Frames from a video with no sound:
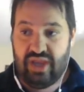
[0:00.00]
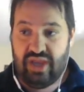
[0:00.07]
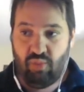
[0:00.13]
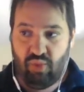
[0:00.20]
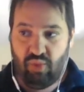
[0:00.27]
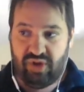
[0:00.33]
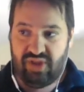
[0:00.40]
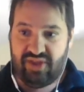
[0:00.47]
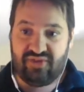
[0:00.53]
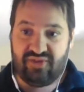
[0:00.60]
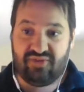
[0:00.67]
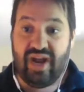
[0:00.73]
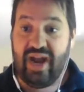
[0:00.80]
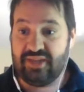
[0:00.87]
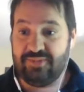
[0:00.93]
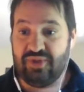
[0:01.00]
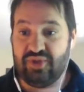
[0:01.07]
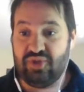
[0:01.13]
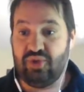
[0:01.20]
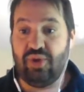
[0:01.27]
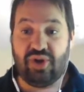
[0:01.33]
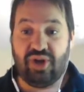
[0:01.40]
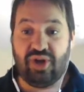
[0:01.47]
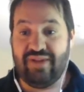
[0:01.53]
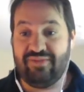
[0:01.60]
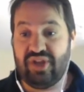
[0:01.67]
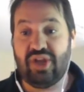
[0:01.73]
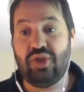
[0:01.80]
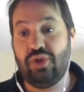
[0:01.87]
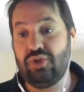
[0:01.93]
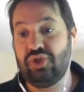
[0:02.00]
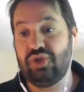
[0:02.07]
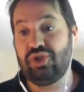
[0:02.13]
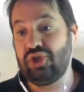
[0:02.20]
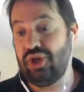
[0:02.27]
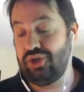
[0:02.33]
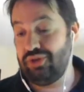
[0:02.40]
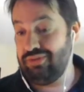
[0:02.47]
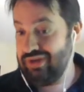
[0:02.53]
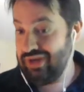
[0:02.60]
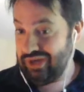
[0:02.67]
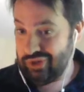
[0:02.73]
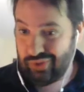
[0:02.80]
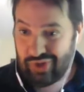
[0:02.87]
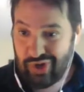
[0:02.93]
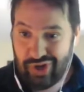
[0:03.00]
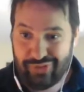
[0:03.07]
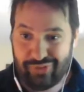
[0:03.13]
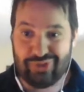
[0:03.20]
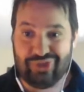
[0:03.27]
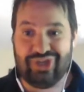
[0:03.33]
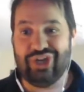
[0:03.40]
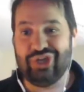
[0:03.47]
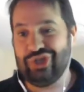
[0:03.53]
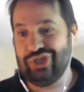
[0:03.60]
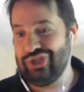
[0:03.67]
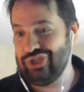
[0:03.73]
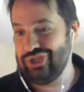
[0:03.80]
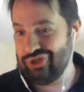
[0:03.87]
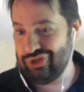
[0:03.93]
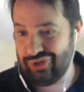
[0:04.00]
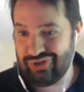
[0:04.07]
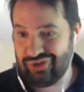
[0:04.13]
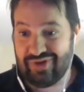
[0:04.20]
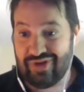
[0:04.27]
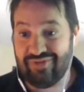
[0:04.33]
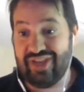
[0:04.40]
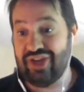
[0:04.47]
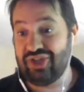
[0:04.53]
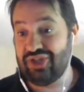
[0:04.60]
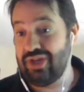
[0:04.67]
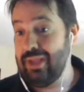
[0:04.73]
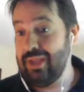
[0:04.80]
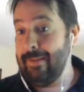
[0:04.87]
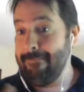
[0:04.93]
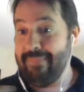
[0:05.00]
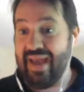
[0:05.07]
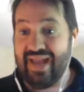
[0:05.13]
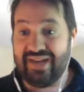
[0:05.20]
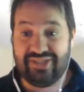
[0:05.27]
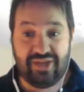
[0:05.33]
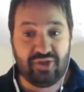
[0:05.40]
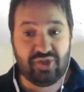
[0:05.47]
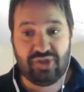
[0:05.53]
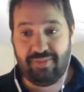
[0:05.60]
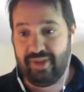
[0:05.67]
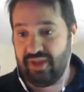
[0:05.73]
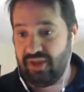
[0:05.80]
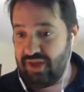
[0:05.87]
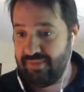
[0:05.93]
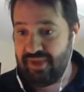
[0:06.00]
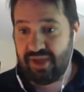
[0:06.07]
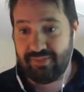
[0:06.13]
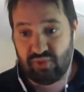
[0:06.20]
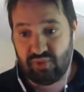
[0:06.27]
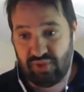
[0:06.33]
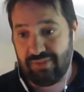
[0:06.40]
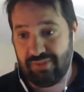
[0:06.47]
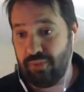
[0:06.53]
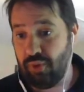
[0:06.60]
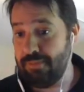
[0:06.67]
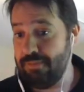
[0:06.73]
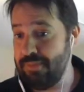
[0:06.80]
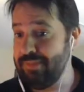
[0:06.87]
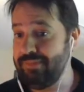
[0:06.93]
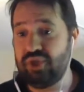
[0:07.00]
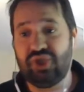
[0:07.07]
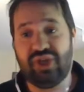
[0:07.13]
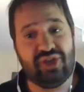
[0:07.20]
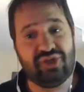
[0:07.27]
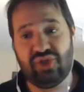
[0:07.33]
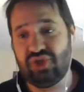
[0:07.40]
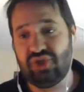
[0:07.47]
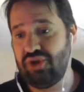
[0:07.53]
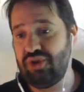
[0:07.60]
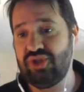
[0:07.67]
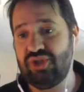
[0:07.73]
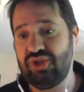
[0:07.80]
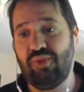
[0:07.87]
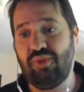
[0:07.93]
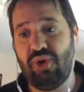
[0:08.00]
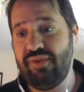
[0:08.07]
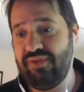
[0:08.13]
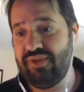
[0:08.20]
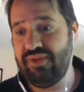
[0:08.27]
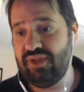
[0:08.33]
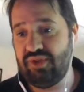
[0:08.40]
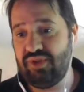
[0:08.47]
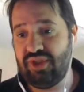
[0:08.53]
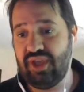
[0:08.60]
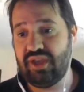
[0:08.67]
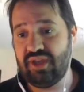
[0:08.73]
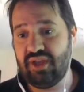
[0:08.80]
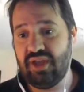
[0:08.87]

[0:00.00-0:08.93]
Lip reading: One of the things for hospice, you're going to have to get used to start doing authorizations, insurance verification. Batch eligibility becomes really important. People change insurances more often than you think.